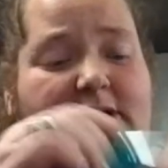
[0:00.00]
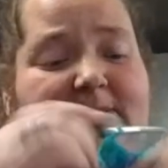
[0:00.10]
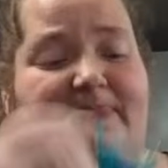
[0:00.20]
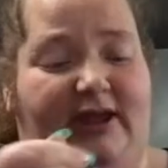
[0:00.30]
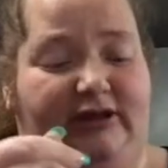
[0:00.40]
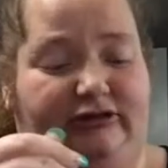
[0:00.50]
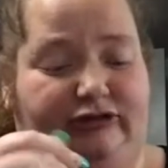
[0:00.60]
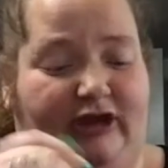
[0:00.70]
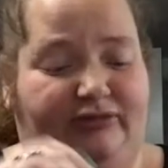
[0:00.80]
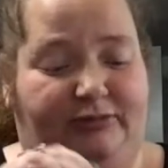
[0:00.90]
And
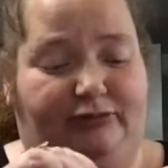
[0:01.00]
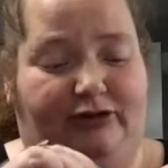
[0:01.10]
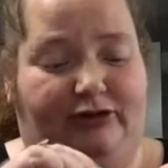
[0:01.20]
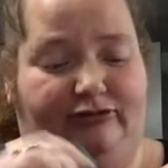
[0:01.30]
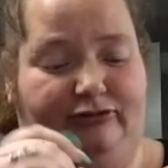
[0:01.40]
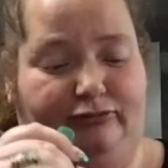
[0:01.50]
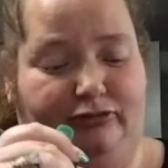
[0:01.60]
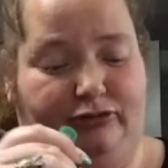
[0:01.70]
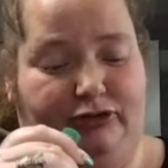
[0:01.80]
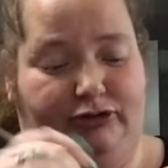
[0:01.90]
jasmine rice is really good